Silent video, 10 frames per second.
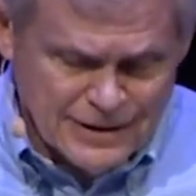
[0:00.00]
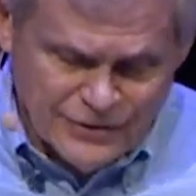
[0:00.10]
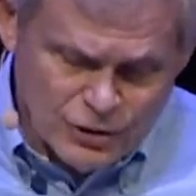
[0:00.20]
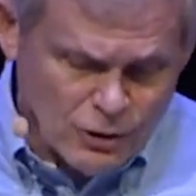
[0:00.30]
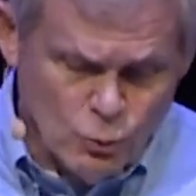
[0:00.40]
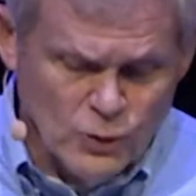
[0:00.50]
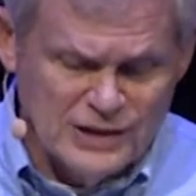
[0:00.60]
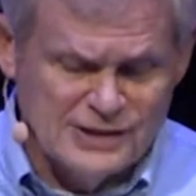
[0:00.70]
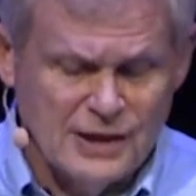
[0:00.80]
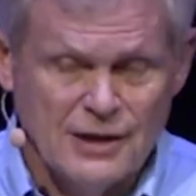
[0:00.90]
There are
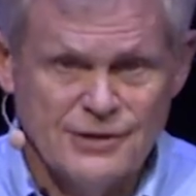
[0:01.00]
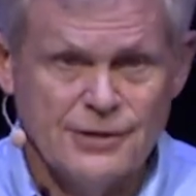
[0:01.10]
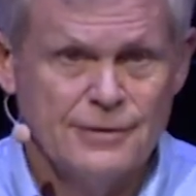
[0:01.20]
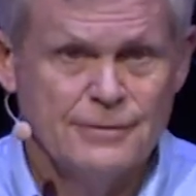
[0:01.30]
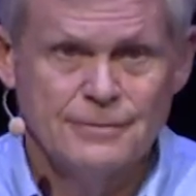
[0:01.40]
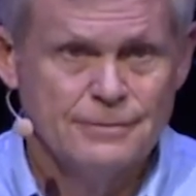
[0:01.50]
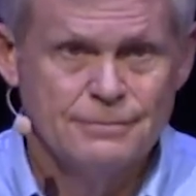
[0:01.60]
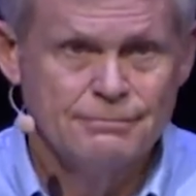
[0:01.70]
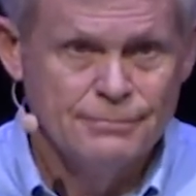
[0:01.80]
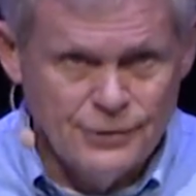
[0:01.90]
warning signs.
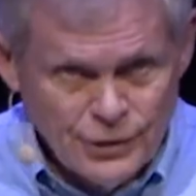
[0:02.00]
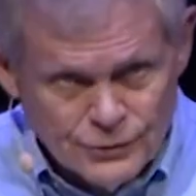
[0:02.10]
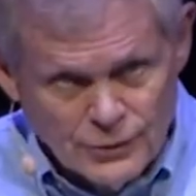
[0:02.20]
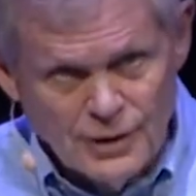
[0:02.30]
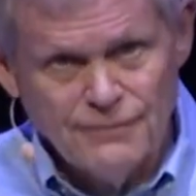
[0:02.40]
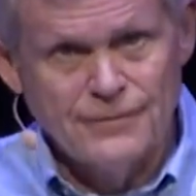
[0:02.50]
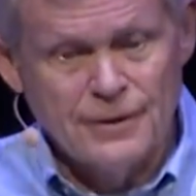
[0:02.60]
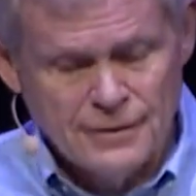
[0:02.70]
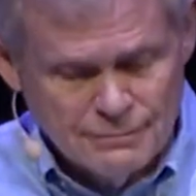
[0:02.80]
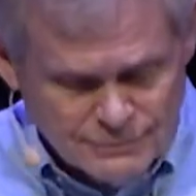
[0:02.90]
You drift,
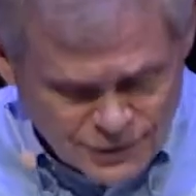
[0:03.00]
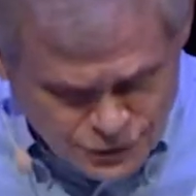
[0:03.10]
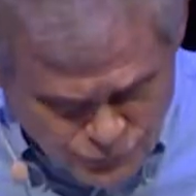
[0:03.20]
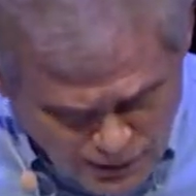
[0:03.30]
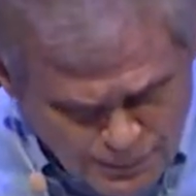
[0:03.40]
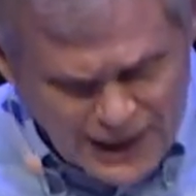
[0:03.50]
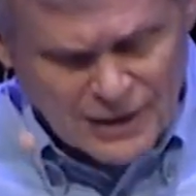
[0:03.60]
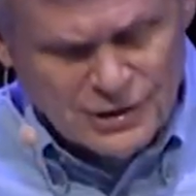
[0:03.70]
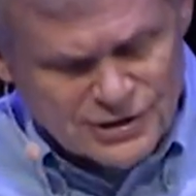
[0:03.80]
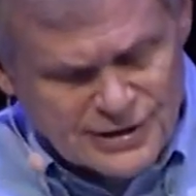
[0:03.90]
you drop
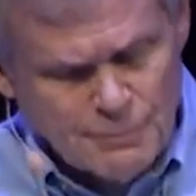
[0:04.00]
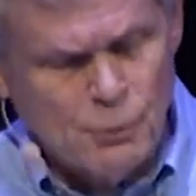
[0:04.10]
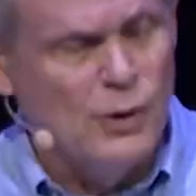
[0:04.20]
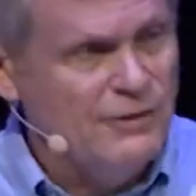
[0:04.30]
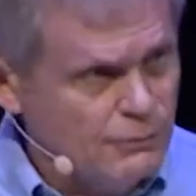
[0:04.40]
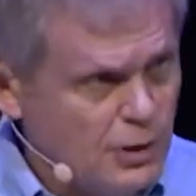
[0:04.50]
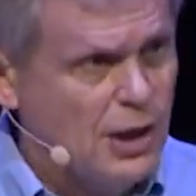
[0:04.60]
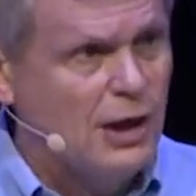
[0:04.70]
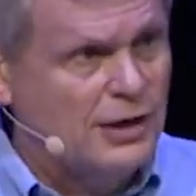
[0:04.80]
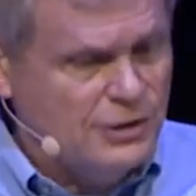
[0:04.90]
out, you step away from
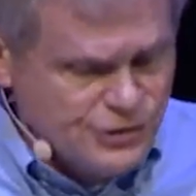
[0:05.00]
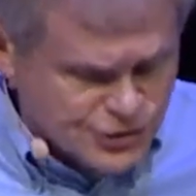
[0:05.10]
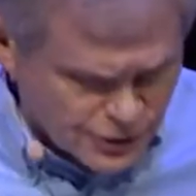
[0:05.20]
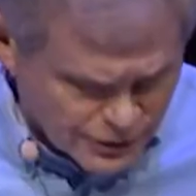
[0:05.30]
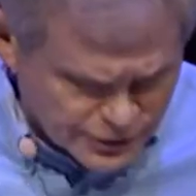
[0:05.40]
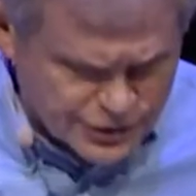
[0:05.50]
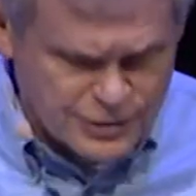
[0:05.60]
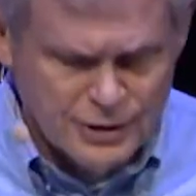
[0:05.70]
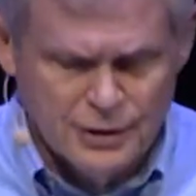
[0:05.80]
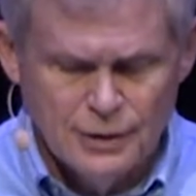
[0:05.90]
God and his
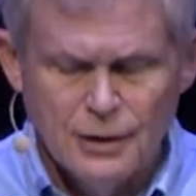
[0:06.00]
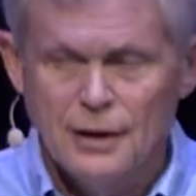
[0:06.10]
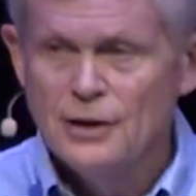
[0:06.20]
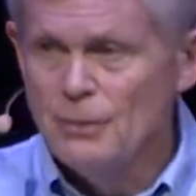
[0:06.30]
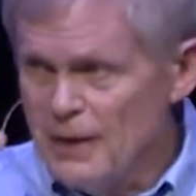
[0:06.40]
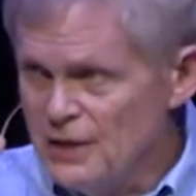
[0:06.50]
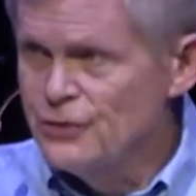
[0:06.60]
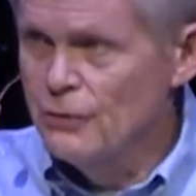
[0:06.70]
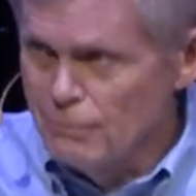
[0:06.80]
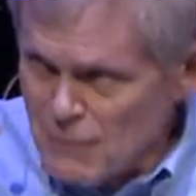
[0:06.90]
church. you
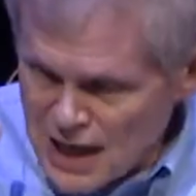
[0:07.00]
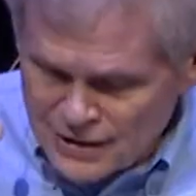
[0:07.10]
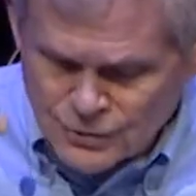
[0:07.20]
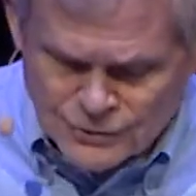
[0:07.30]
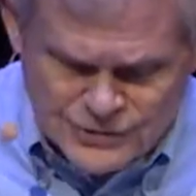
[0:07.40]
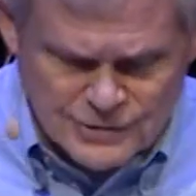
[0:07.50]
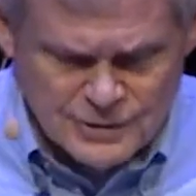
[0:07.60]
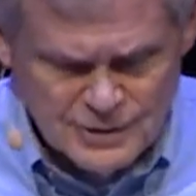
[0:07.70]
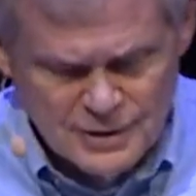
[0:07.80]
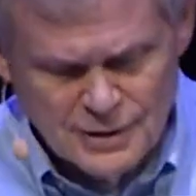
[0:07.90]
major on
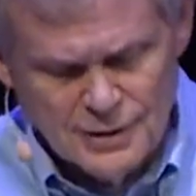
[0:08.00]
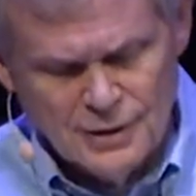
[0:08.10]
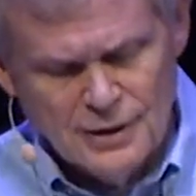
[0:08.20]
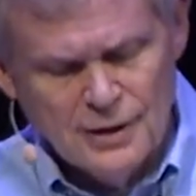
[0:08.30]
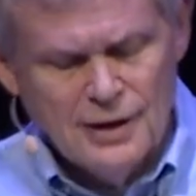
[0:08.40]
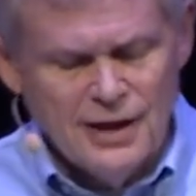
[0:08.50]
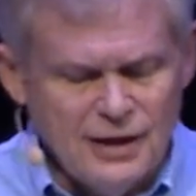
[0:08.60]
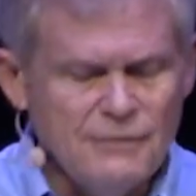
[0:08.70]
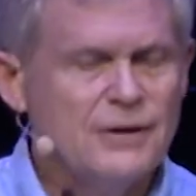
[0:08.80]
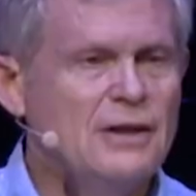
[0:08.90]
minors. And
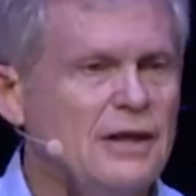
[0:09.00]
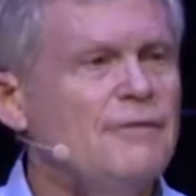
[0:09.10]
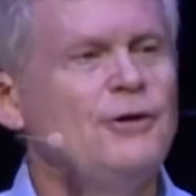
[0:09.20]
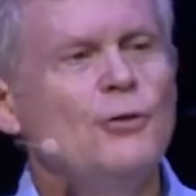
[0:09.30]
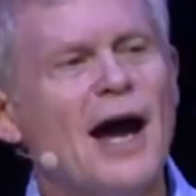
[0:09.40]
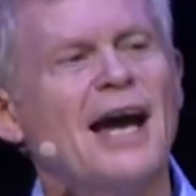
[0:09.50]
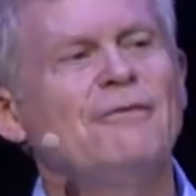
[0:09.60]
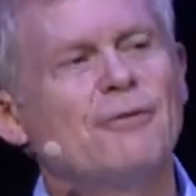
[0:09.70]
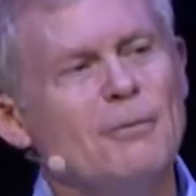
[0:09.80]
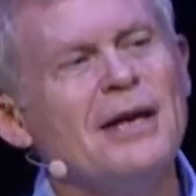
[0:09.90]
even if you
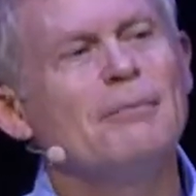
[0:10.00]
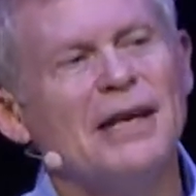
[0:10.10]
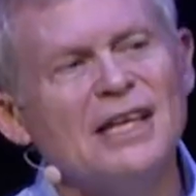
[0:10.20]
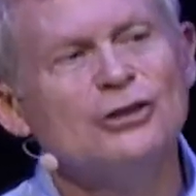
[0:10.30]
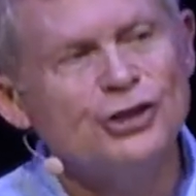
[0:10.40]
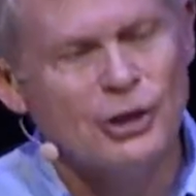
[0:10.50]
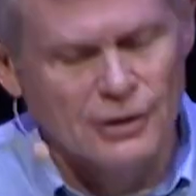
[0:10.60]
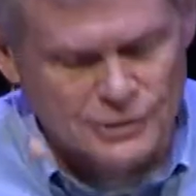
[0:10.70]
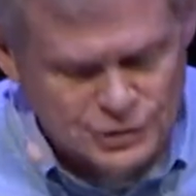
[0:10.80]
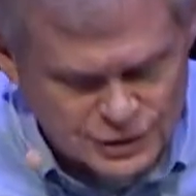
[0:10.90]
hide from him in
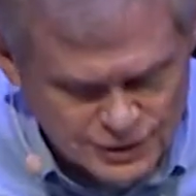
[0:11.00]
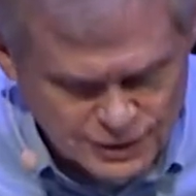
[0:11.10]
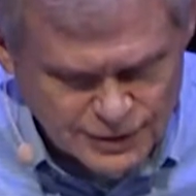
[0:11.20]
church,